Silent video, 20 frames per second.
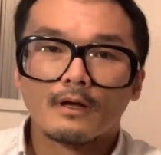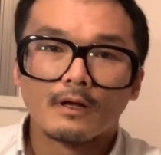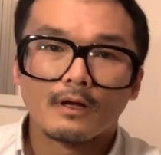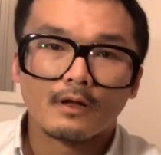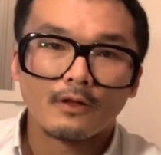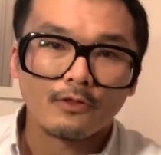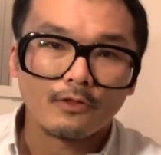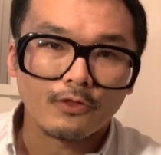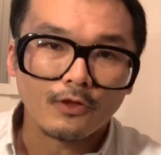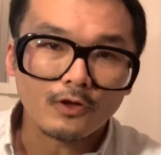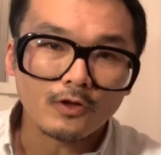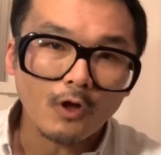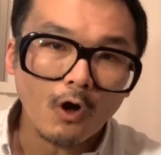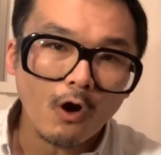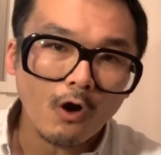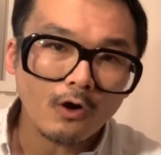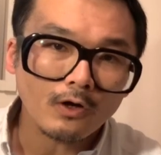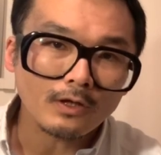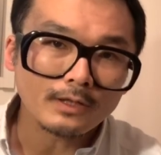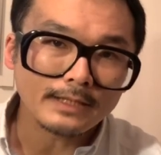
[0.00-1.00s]
The
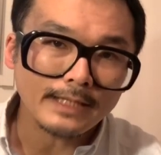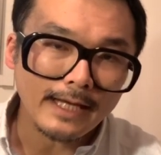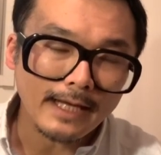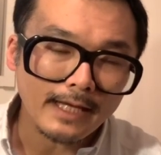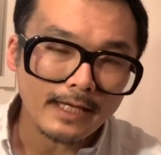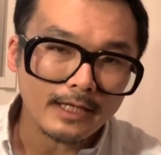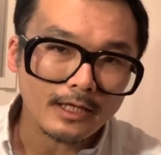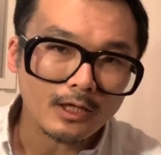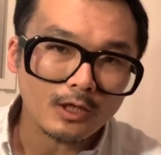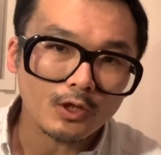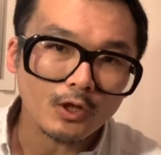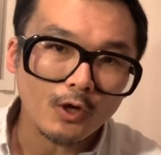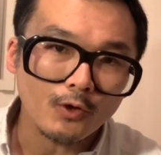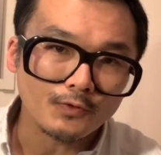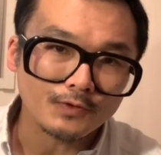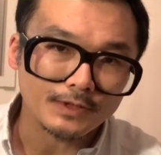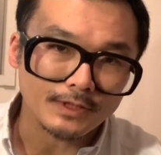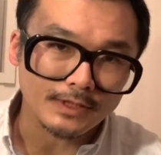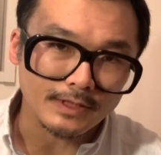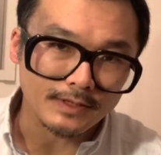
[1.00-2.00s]
Long Day
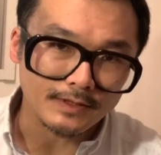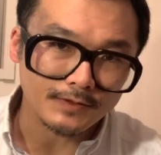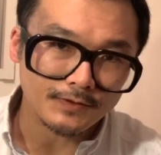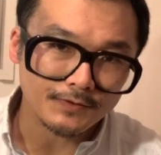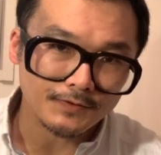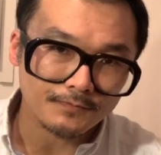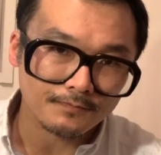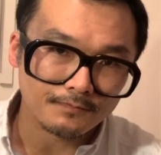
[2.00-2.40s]
Closes.